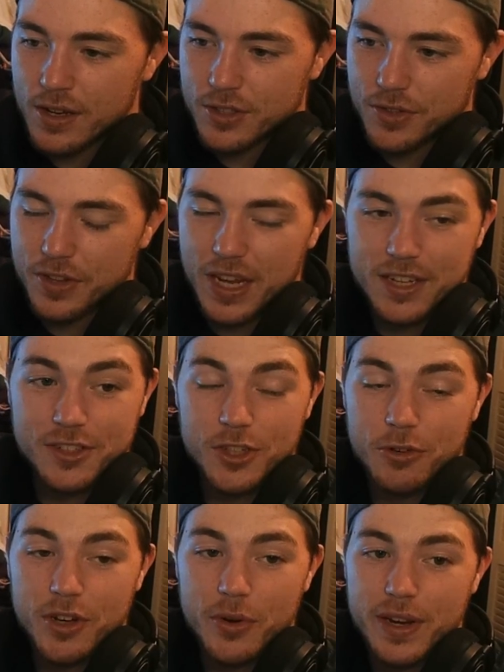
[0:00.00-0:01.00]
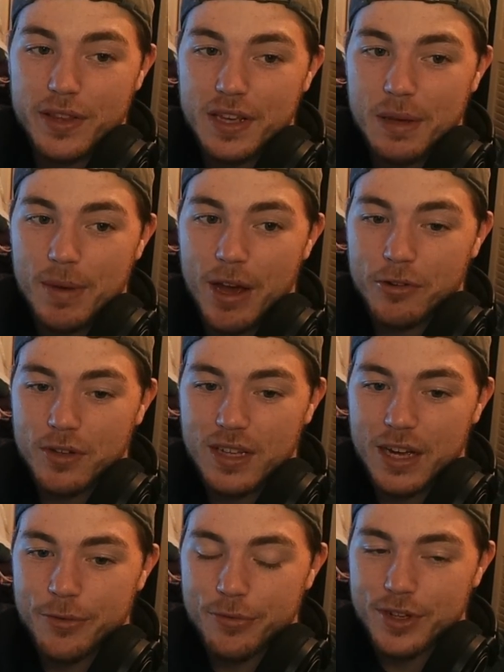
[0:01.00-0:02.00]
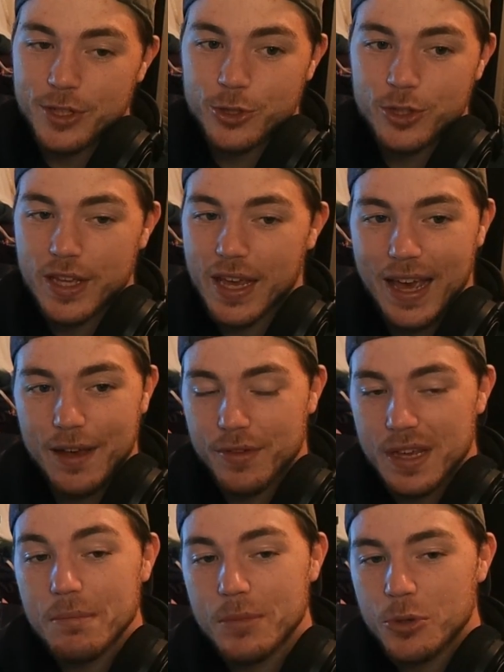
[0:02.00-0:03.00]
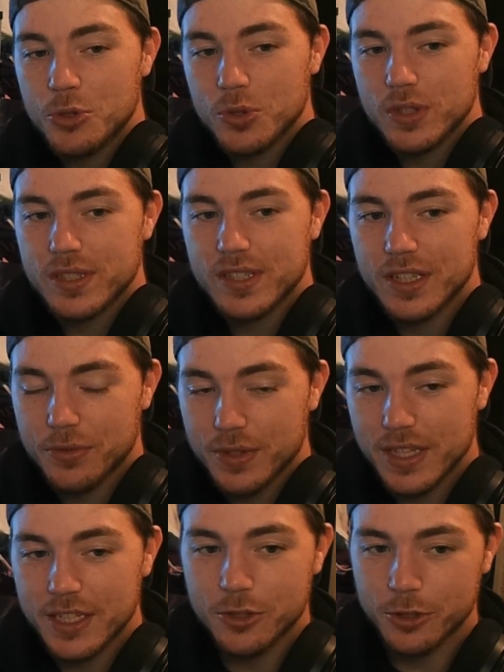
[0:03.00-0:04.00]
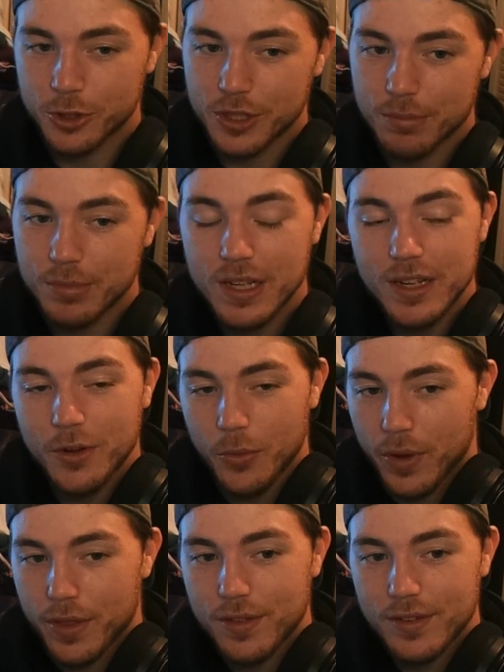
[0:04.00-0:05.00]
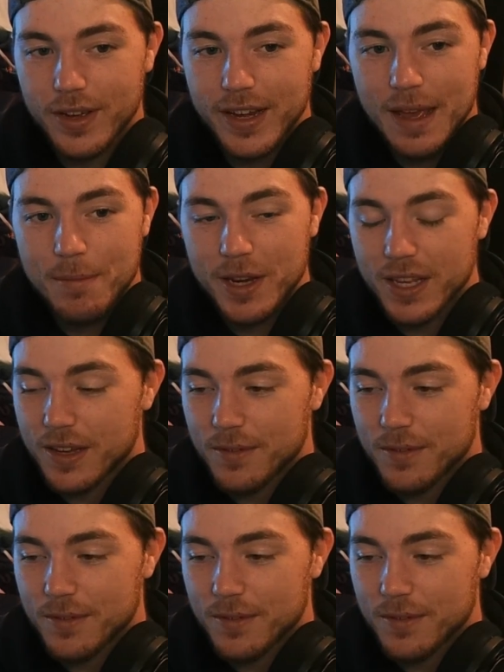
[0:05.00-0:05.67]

So if you guys don't know anything about clownfish, they have a mutualistic relationship with anemone.